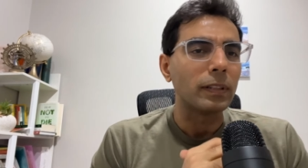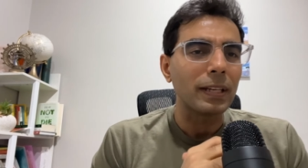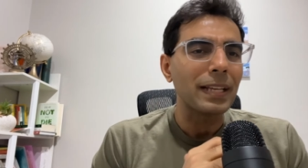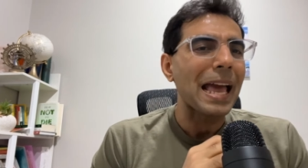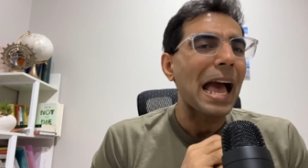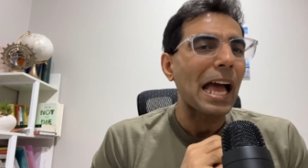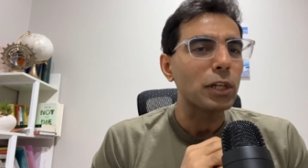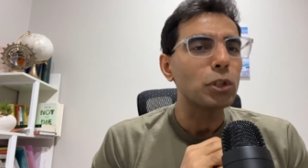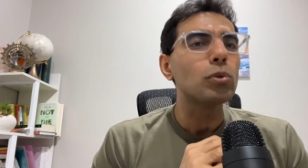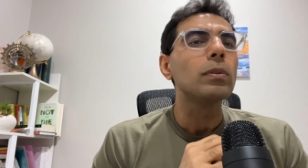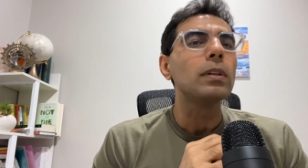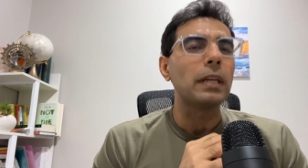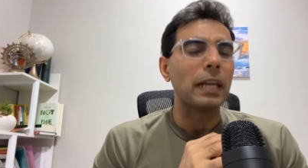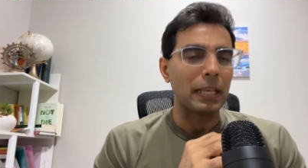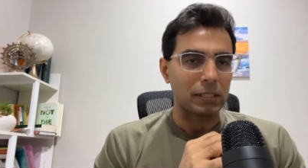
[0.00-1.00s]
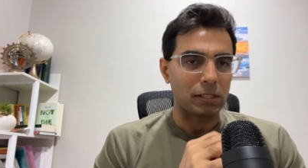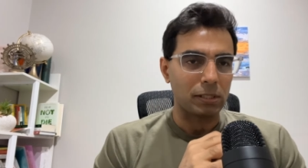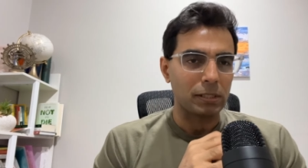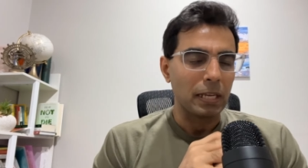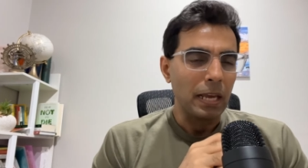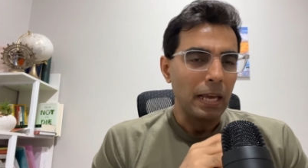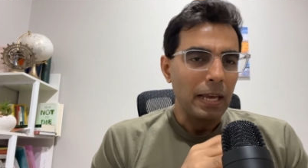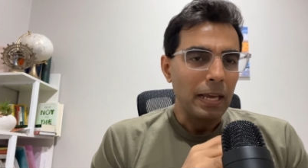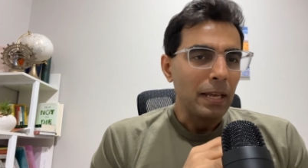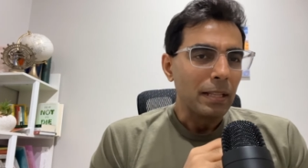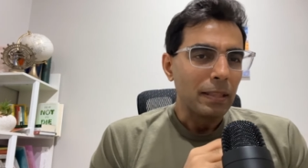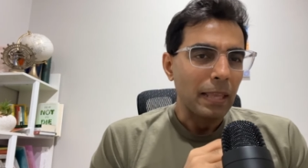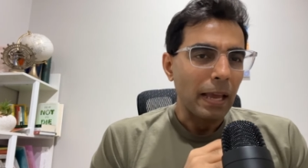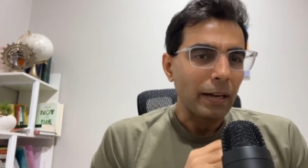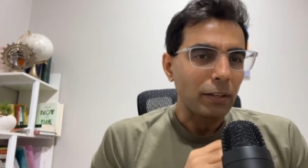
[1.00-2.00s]
the casualness
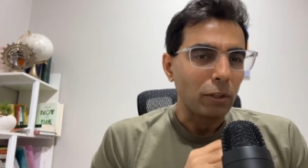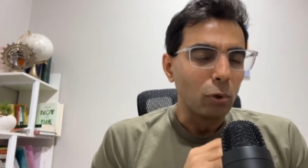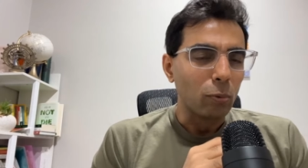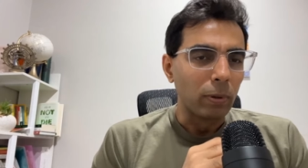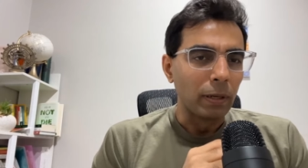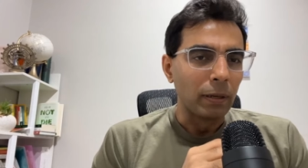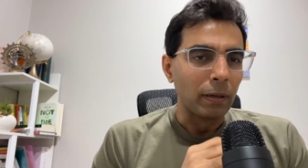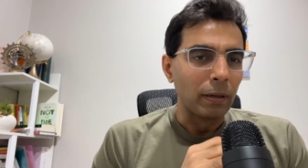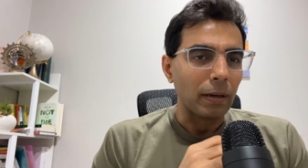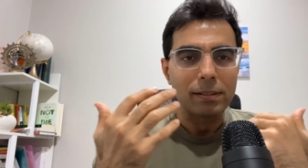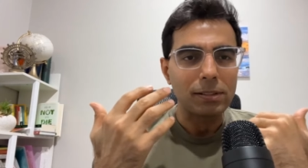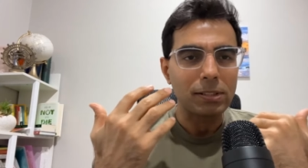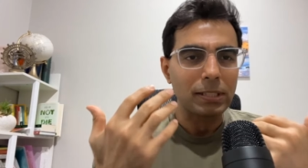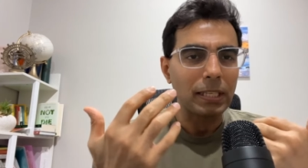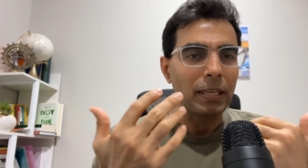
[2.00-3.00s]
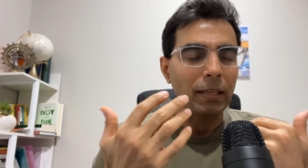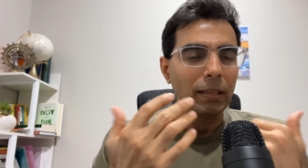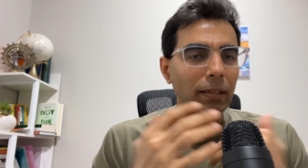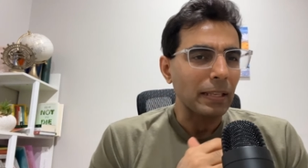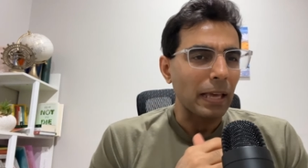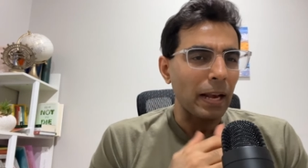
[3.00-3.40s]
that you will see.